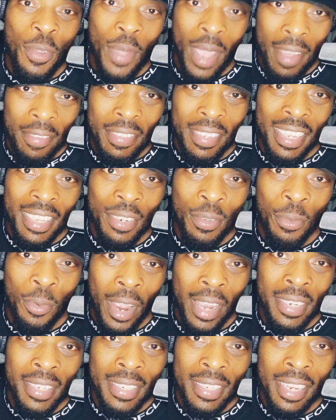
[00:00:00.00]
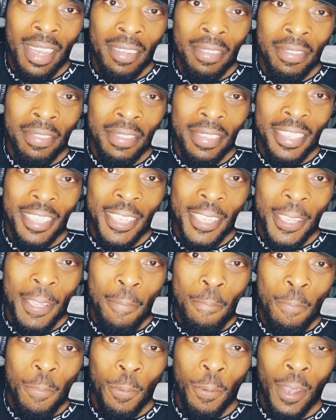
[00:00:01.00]
you have to eat the right stuff,
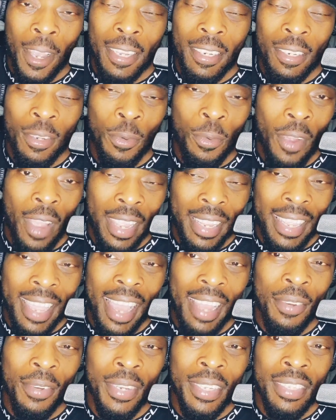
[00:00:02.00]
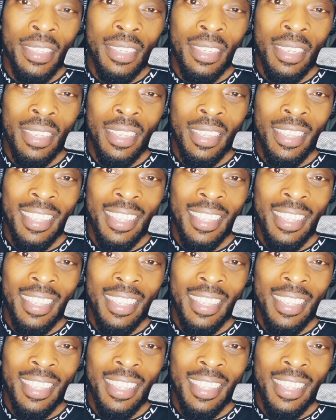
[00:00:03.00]
right? The right calories.